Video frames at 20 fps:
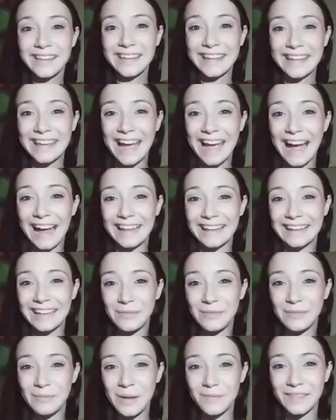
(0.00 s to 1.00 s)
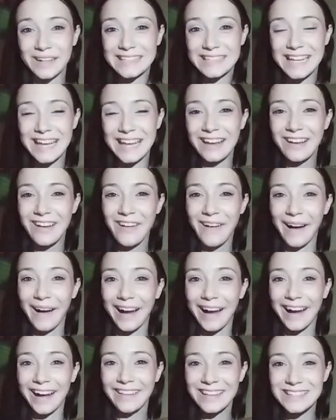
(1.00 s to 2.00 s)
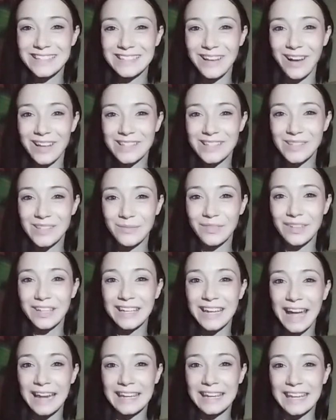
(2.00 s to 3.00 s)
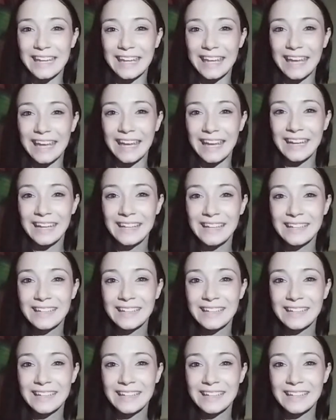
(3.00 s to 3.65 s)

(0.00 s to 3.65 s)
Kylie, you made my day. Aw, that's awesome. Good night, Nikki.